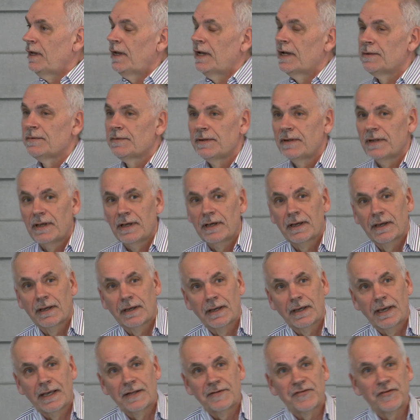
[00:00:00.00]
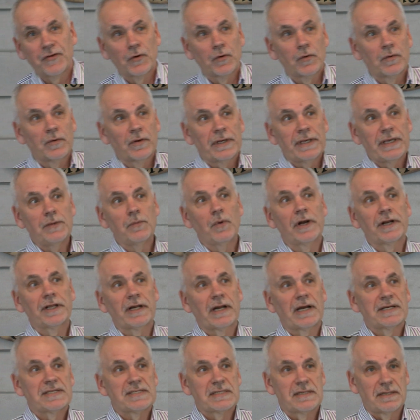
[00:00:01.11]
And so he wanted
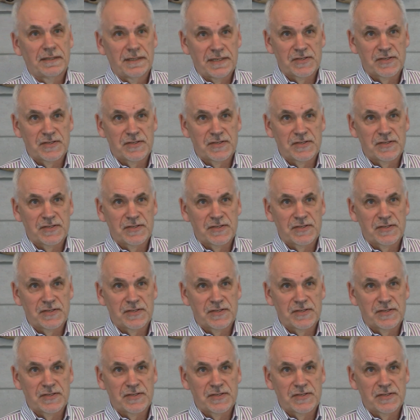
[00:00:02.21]
us in